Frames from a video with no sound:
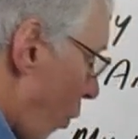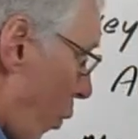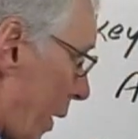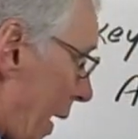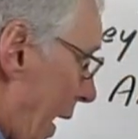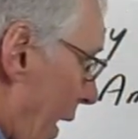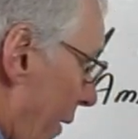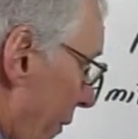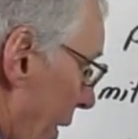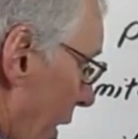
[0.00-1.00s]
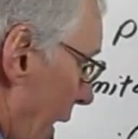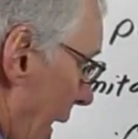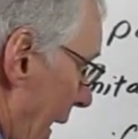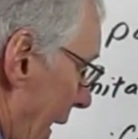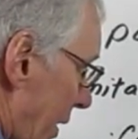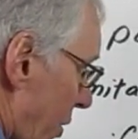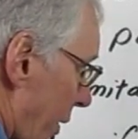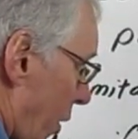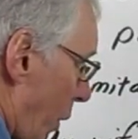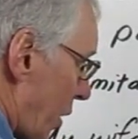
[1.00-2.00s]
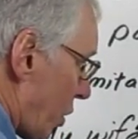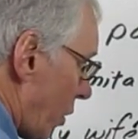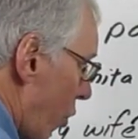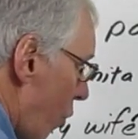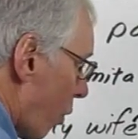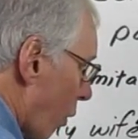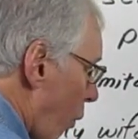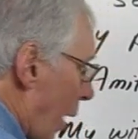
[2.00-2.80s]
we have answered the question, who or